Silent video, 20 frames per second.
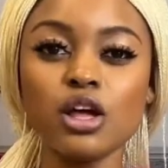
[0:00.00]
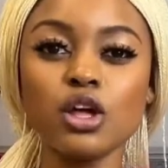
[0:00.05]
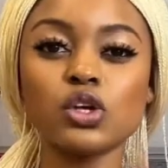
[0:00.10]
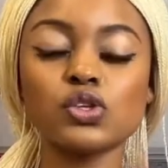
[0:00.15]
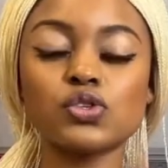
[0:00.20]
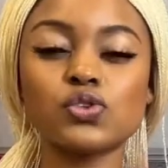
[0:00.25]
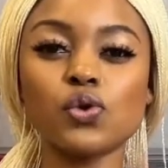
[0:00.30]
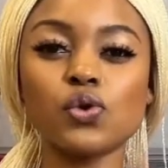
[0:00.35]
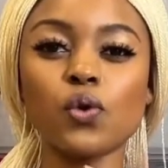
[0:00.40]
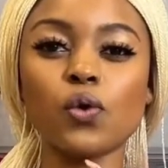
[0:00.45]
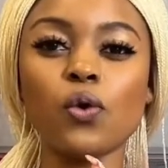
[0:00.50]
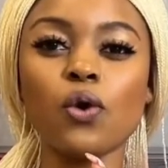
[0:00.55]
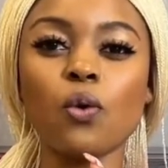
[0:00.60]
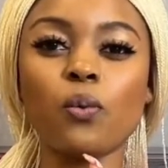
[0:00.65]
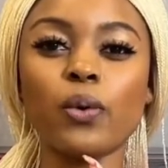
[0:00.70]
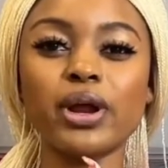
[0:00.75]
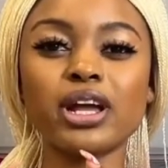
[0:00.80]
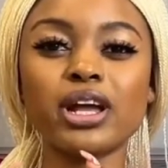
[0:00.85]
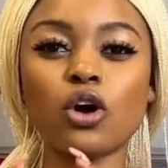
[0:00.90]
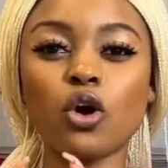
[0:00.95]
So
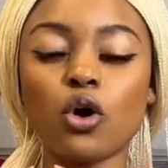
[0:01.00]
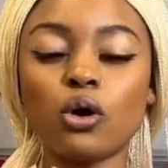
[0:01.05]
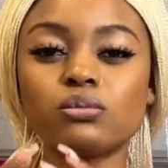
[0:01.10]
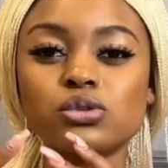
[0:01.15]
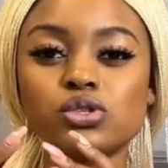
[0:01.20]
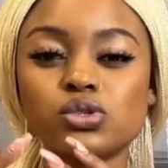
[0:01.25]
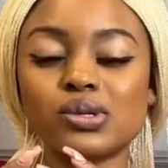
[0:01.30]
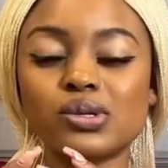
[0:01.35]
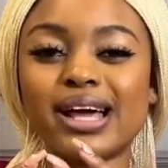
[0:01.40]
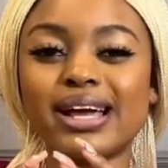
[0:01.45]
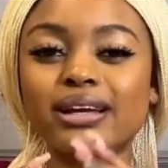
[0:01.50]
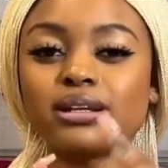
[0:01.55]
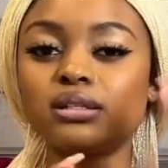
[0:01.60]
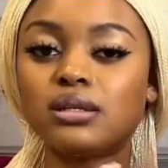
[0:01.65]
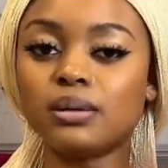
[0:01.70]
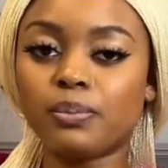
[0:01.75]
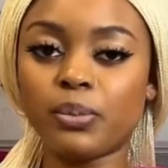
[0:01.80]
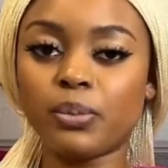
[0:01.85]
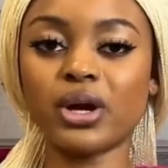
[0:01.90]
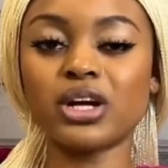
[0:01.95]
when it comes to like
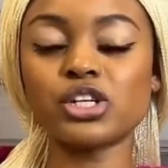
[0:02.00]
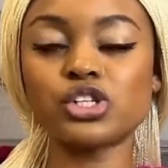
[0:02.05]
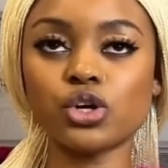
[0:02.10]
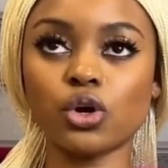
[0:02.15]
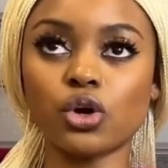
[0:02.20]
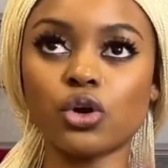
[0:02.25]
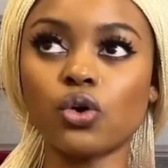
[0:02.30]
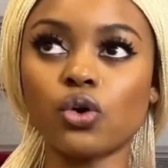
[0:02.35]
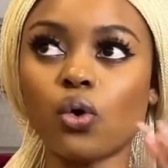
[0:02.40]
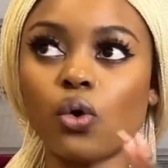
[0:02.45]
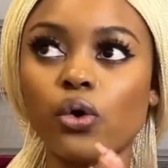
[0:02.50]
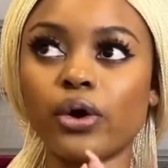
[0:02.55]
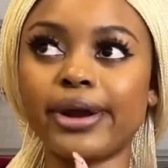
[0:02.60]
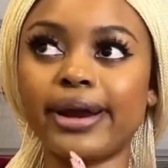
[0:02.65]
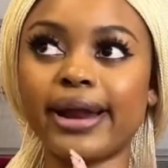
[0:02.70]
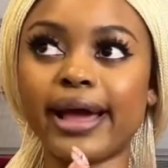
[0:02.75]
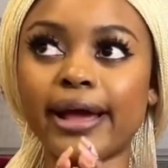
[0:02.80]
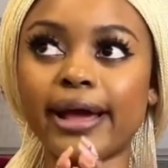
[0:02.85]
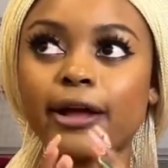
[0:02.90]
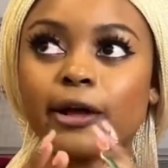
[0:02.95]
depression or
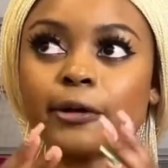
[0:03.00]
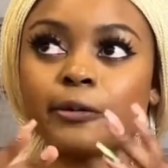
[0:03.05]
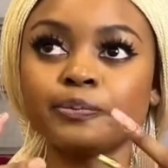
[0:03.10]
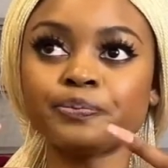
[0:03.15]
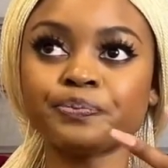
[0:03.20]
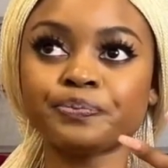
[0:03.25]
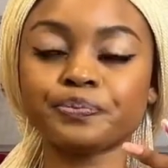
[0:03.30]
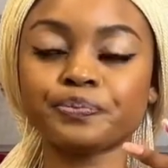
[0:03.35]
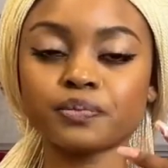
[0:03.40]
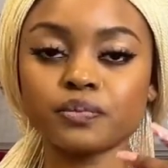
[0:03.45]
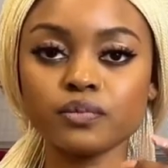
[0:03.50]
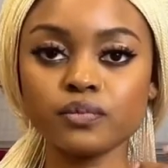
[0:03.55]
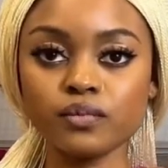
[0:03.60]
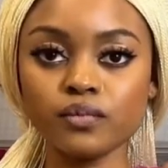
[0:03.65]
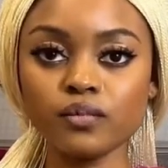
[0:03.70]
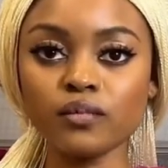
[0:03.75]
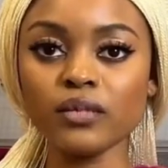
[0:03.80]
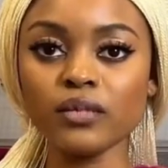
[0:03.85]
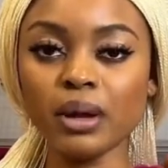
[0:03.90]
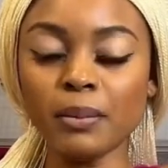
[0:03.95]
like
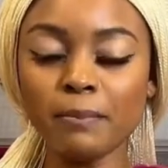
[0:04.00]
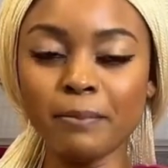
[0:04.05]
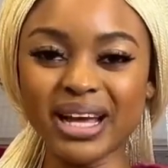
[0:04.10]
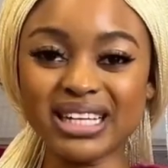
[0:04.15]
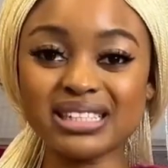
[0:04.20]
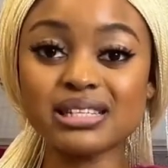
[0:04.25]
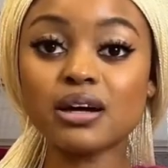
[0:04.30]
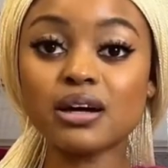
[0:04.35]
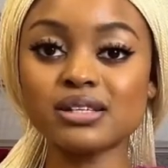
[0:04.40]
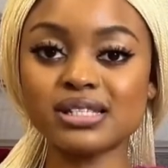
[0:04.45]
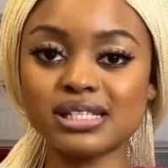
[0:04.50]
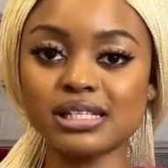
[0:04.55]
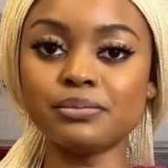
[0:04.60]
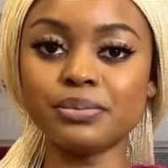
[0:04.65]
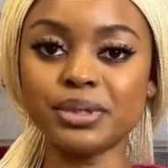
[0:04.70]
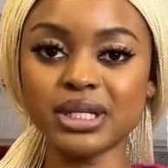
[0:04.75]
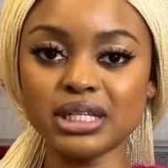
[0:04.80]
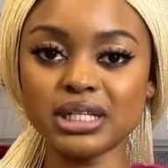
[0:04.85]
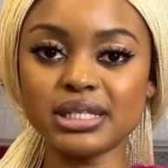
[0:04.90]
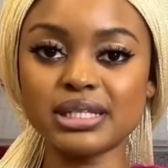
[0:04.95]
mental
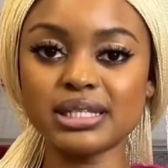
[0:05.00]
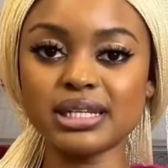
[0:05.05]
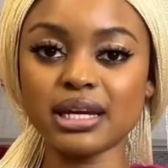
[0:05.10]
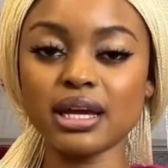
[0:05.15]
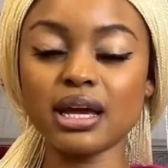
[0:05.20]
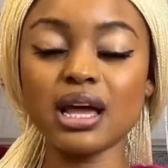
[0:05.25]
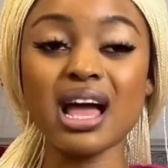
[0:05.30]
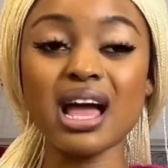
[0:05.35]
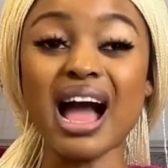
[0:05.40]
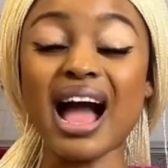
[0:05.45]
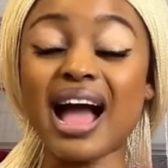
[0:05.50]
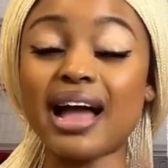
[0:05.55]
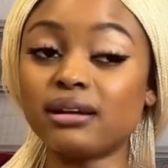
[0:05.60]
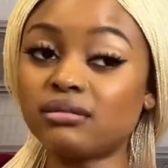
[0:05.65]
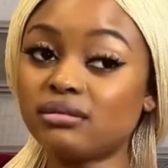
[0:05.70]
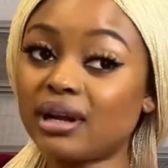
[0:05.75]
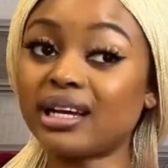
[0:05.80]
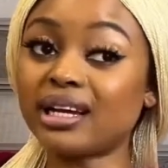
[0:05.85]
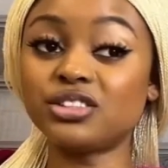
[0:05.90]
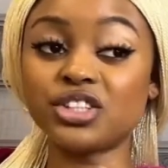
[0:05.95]
stability,
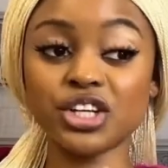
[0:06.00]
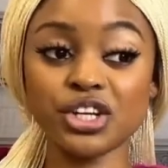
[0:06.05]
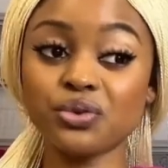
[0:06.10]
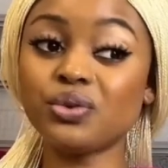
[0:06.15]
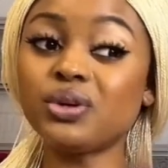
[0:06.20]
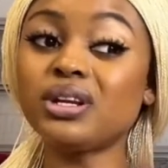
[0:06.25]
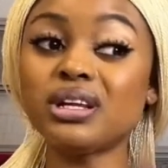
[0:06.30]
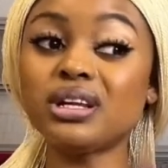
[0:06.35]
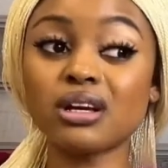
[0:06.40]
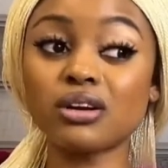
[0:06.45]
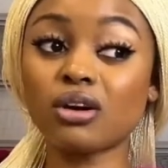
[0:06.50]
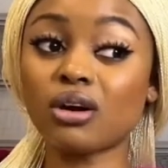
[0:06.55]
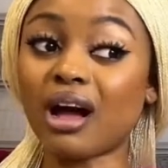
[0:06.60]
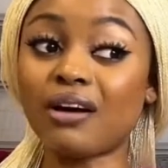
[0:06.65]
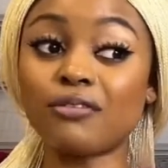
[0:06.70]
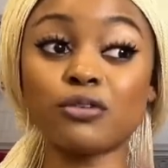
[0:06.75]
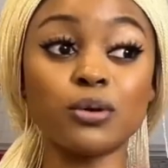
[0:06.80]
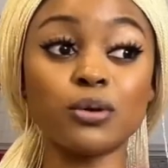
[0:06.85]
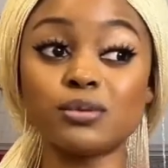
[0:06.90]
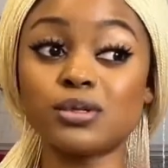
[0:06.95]
I've
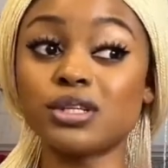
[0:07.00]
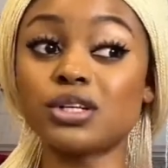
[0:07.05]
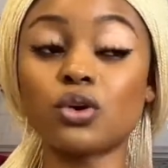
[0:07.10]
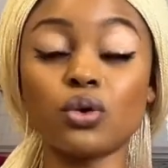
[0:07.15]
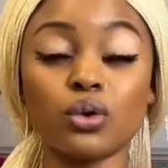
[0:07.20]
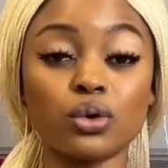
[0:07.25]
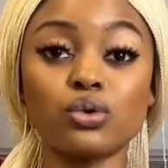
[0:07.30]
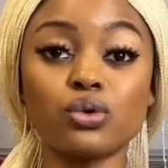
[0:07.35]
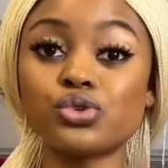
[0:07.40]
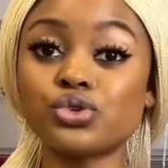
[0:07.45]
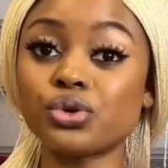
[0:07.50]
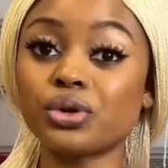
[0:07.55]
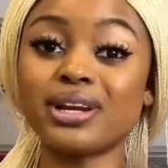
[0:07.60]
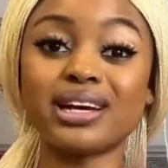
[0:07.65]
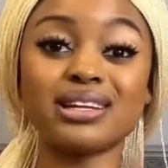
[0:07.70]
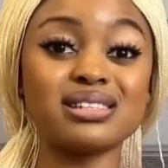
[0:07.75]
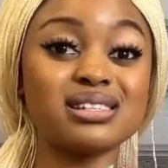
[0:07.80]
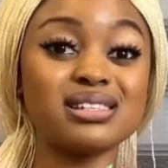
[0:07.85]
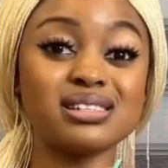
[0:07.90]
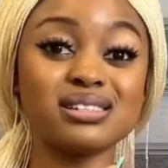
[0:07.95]
come to the conclusion
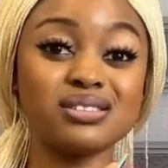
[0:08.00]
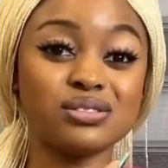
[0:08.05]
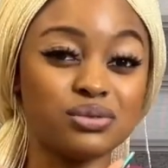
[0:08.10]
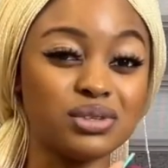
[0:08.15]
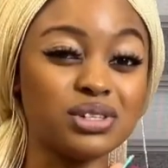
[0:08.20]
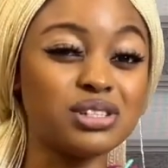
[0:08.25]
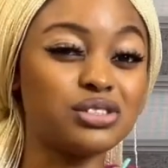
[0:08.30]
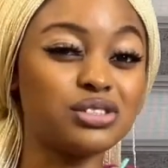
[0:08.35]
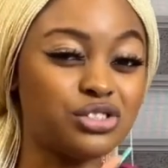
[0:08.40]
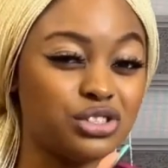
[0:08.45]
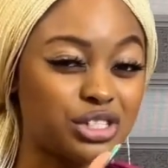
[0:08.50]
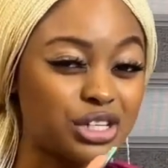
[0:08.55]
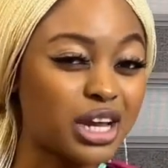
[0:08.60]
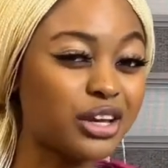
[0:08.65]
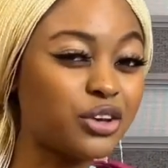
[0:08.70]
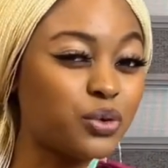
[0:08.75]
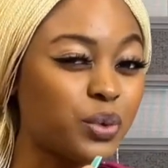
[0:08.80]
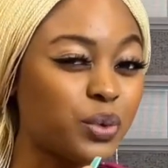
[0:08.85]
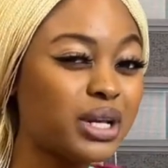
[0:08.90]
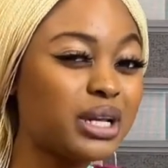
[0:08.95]
that it's
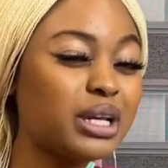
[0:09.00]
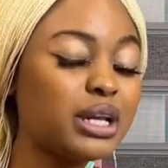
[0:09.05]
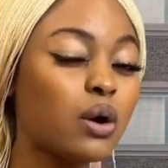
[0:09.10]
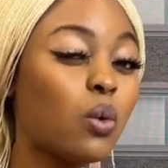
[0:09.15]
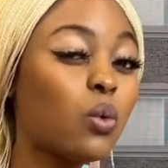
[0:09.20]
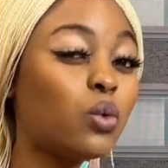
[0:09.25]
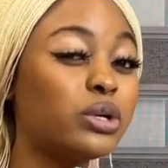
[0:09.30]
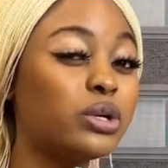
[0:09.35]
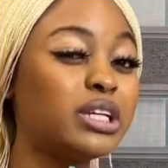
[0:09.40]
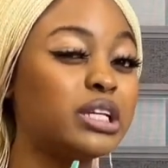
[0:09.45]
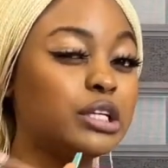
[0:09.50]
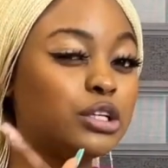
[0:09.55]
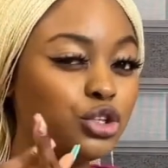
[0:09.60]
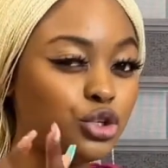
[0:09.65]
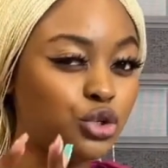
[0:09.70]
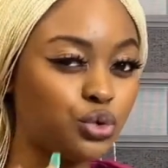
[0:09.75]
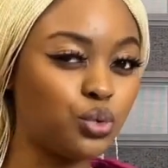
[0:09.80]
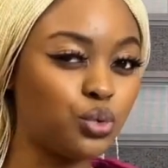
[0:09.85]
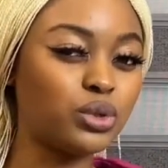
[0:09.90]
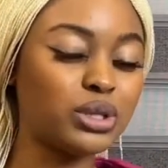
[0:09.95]
genuinely only
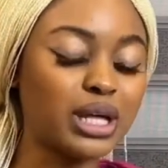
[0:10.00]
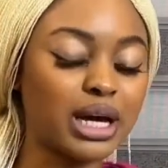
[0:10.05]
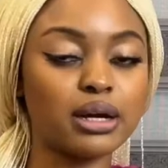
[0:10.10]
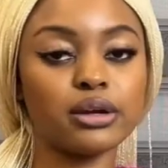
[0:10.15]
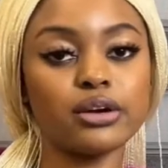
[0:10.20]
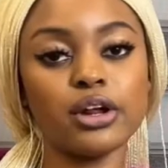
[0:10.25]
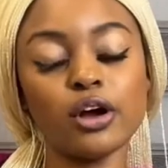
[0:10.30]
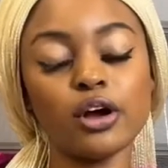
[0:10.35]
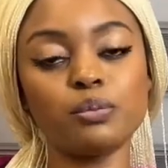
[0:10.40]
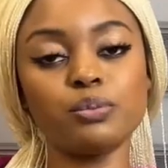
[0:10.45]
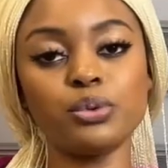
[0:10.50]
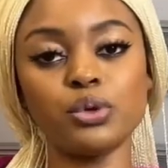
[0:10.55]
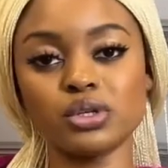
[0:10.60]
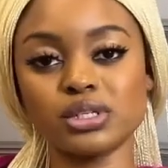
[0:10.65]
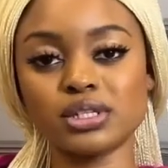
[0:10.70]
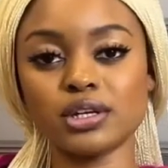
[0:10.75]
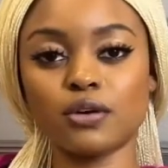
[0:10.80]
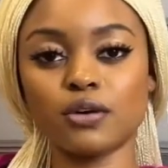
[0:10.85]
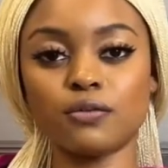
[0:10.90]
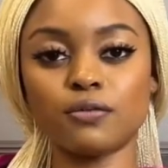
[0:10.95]
you that could help
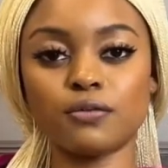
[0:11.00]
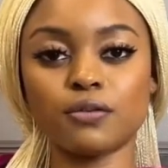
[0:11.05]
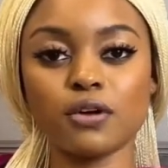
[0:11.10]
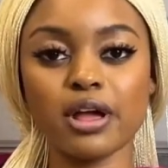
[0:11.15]
yourself.